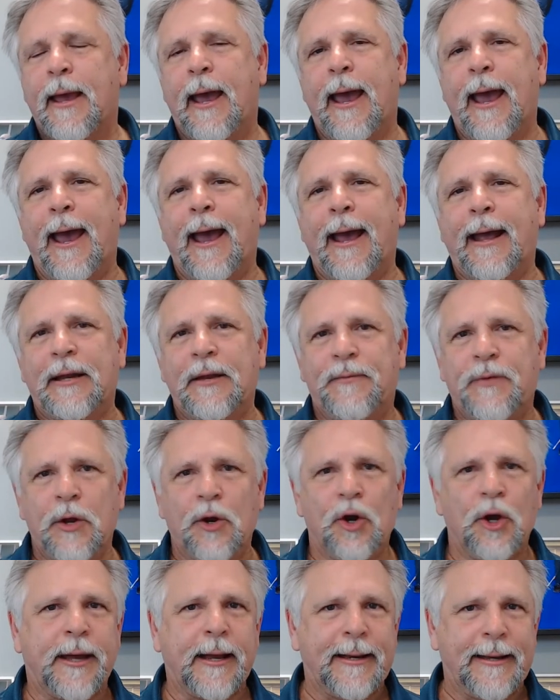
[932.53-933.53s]
And if you
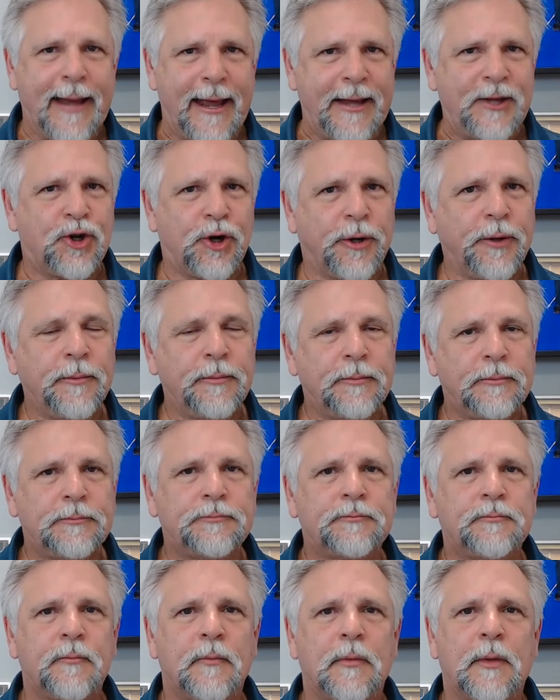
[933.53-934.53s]
look at nature,
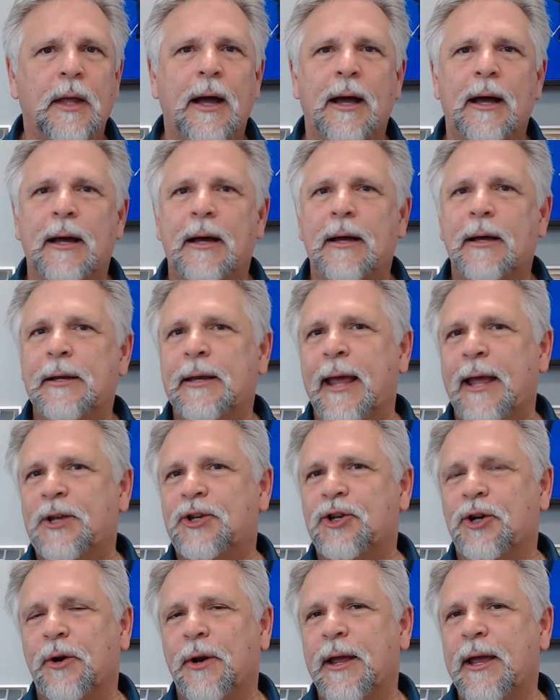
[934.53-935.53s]
uh,
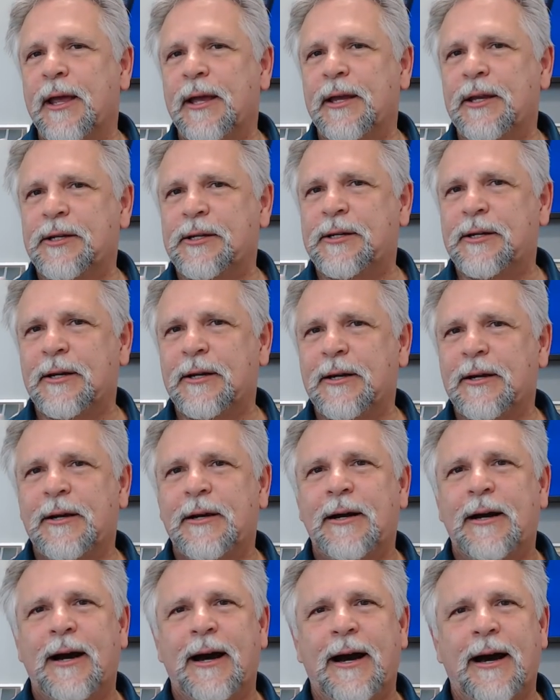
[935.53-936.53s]
nature is
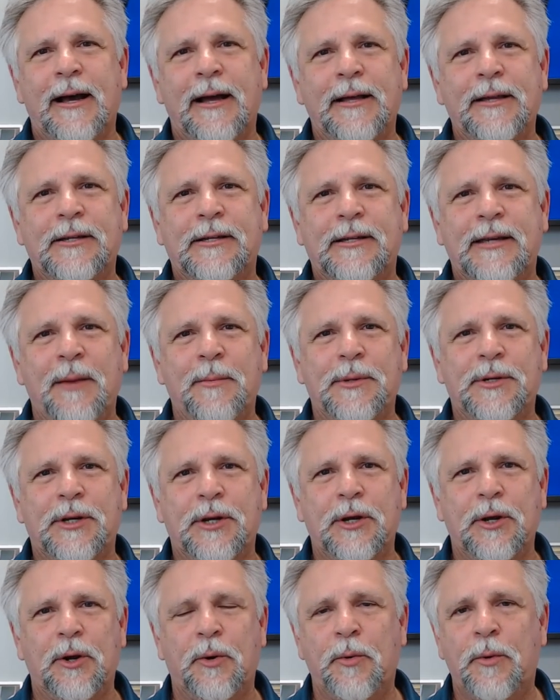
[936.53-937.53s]
uh, seems
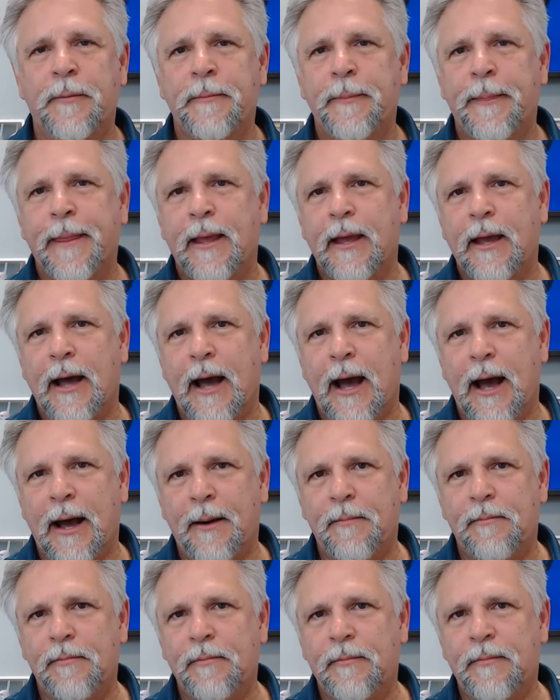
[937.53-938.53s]
to
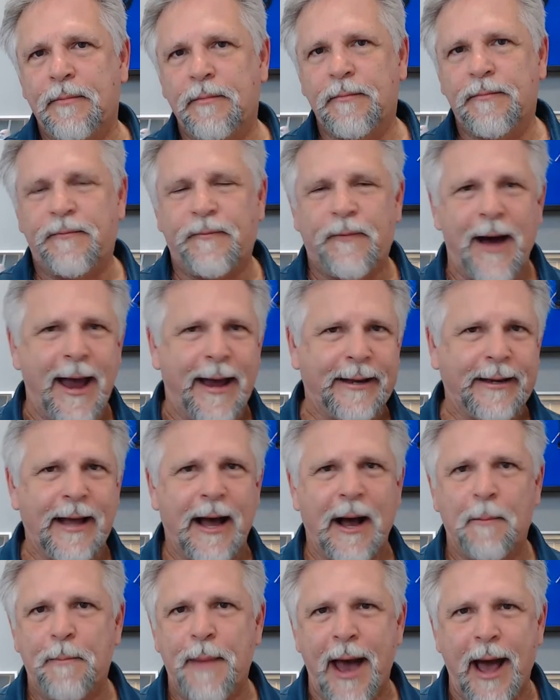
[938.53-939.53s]
uh, find
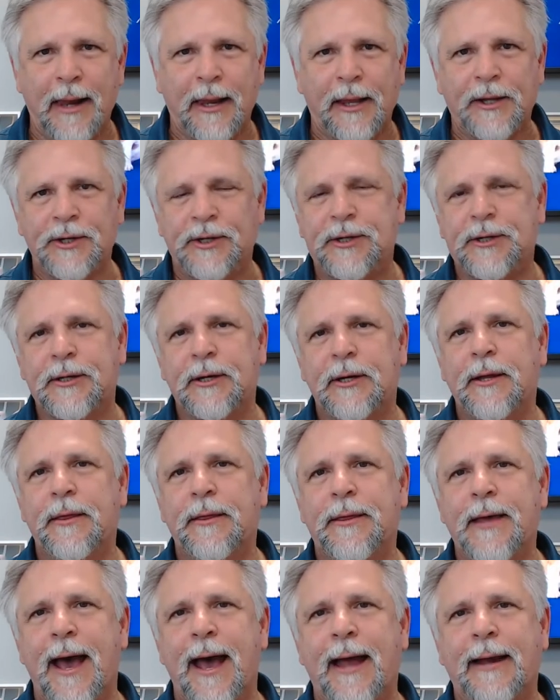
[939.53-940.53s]
a balance
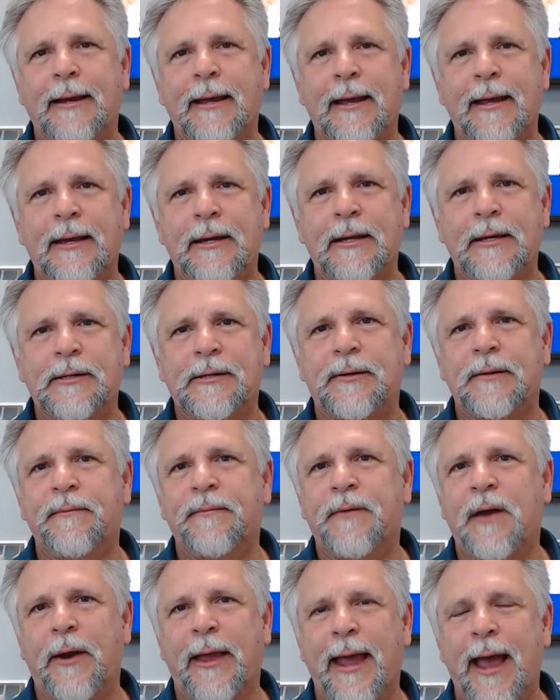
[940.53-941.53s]
that is
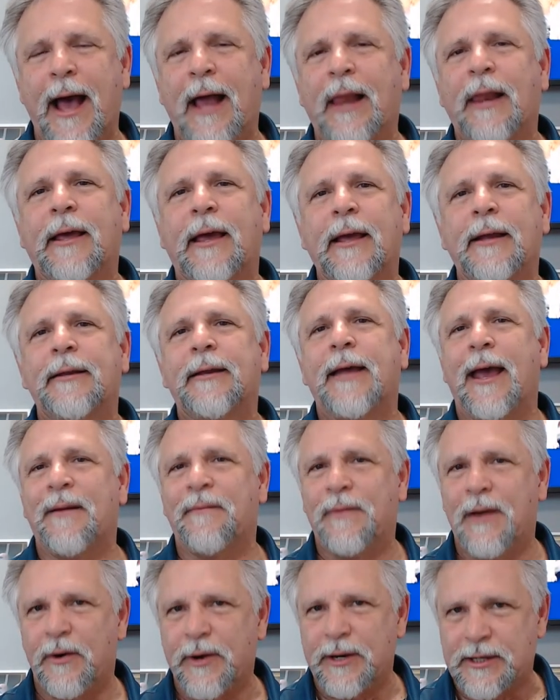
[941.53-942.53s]
very elegant
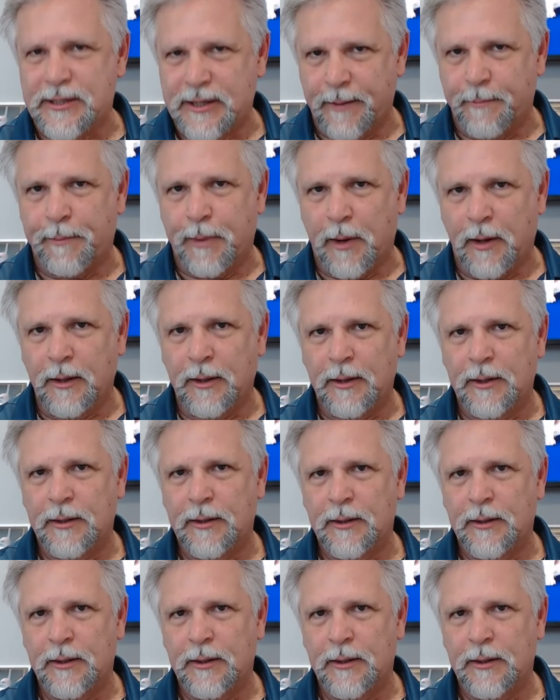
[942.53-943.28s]
and very simple,